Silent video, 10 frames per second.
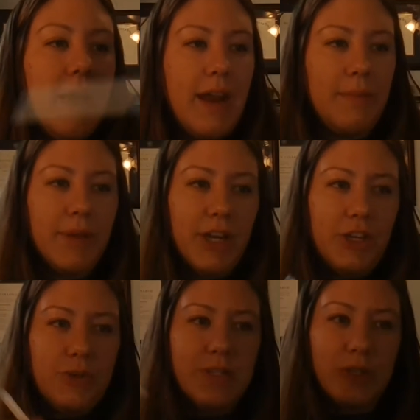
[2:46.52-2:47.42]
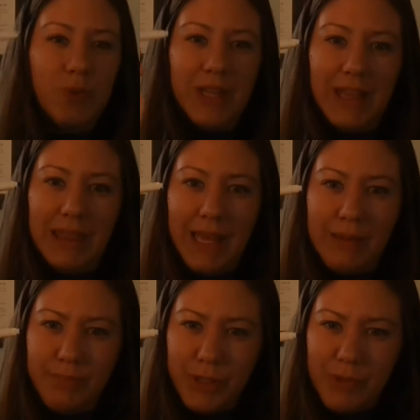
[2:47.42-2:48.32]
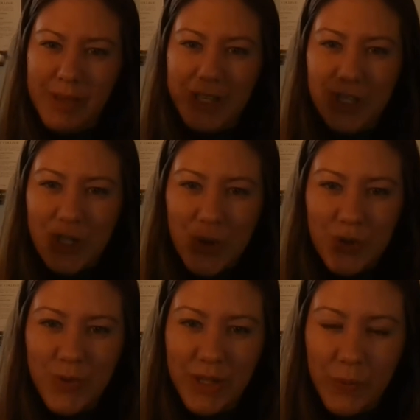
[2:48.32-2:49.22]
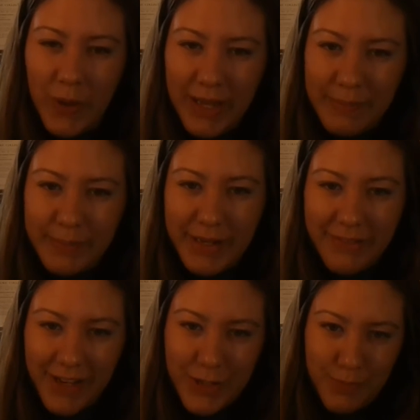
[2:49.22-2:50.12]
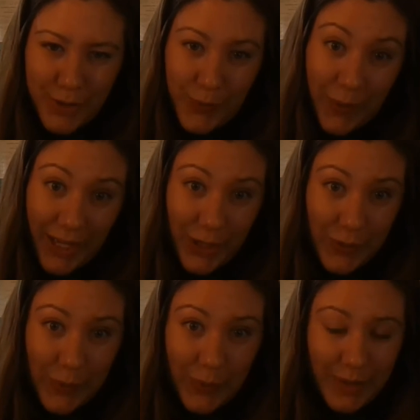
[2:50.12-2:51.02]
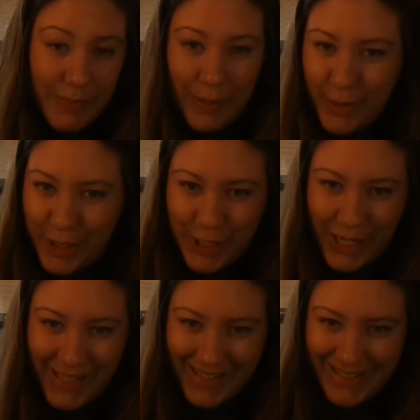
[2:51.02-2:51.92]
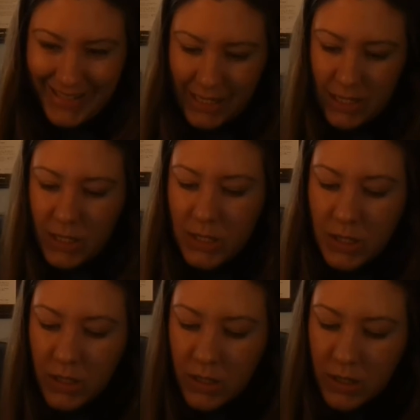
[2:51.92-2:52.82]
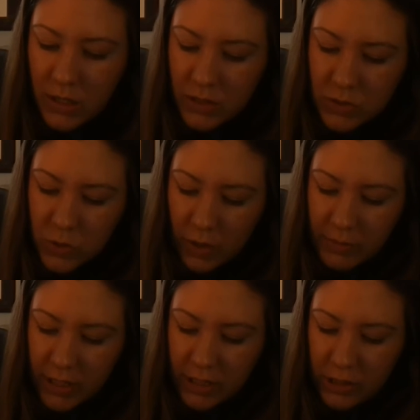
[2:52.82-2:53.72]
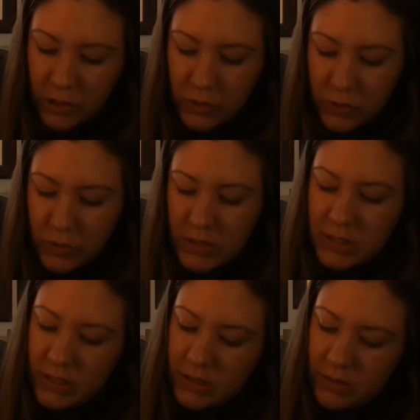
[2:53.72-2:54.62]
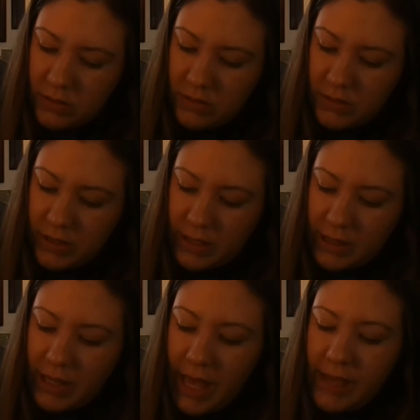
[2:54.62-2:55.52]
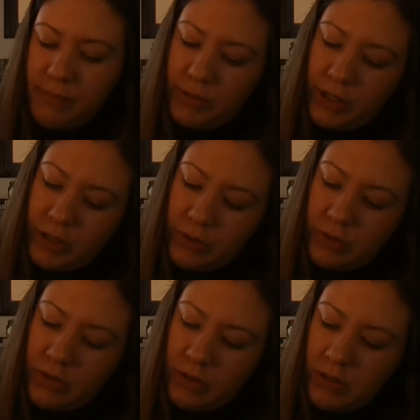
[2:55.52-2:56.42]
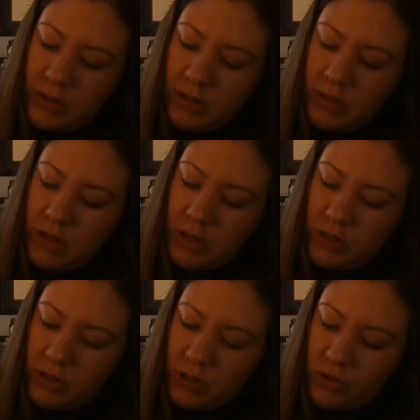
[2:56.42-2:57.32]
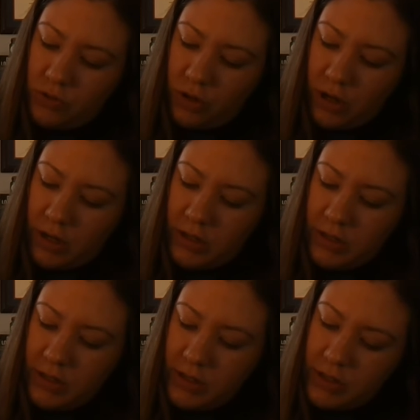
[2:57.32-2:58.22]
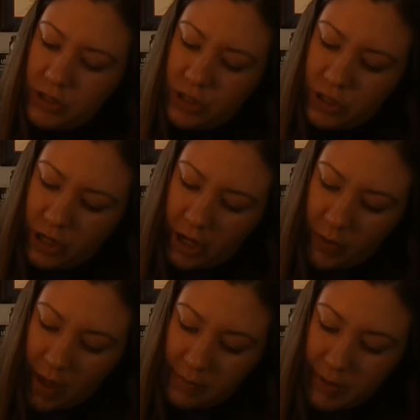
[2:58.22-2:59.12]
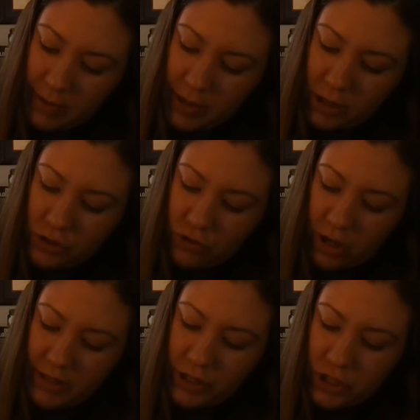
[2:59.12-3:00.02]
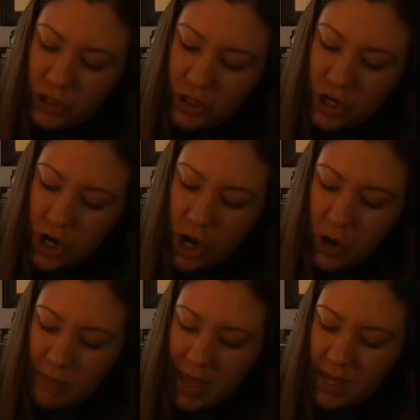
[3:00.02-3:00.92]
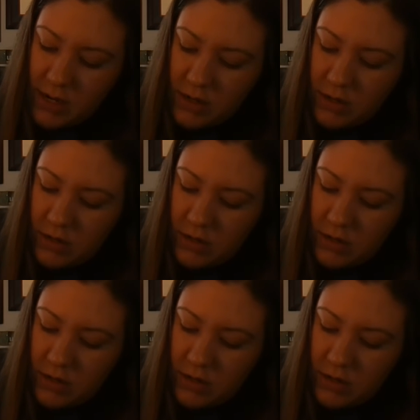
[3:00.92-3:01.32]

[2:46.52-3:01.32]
I'm going to use this really light blue because snow is really white, but if I put white on the white paper, you're not going to see it. So I'm going to use the light blue to draw snow, and maybe I'll draw a little snowman